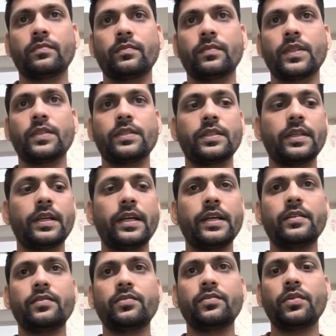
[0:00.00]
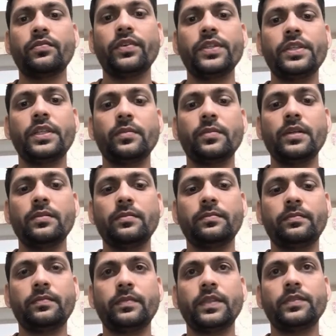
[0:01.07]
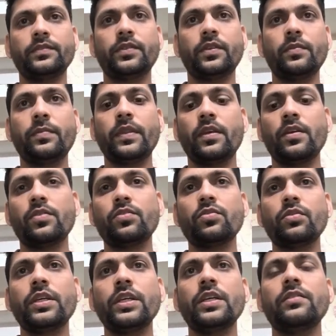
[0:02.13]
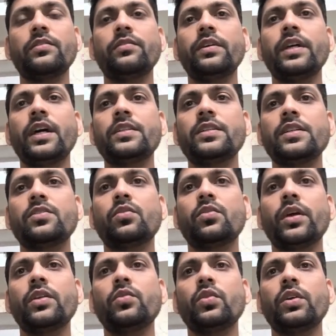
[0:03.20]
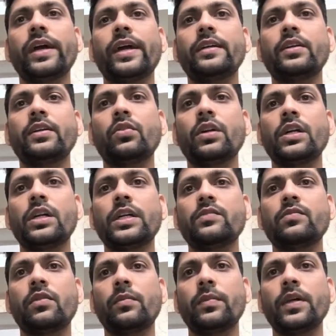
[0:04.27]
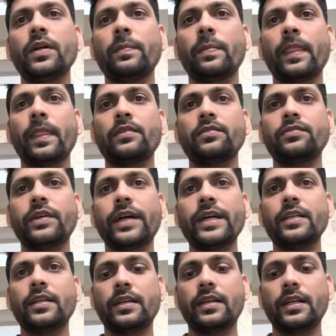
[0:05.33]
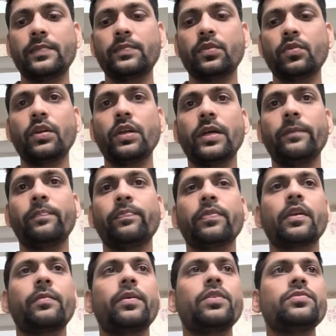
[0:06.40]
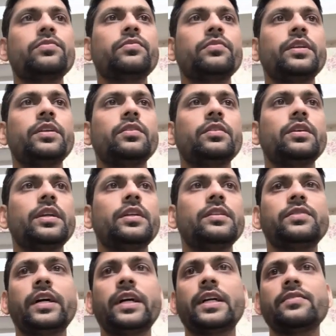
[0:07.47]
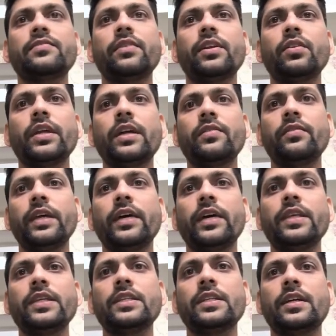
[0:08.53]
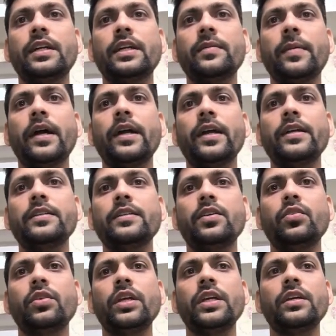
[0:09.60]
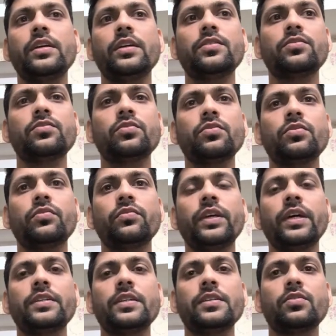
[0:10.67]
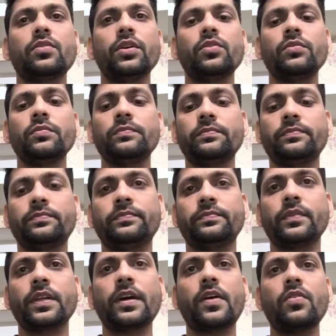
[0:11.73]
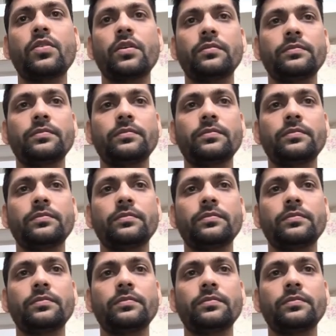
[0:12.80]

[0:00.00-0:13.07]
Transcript: select from which table, from, so here we are just going to get total trips from the fact trips only, because we know in fact trips we know that we have this trip ID is unique, so we are just going to count